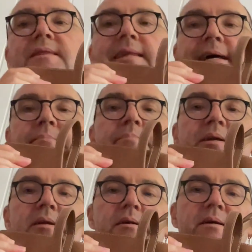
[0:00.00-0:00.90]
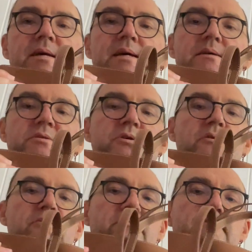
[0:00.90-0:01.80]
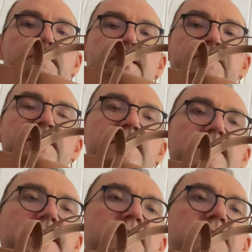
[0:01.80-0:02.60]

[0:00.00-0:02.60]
that big, so definitely I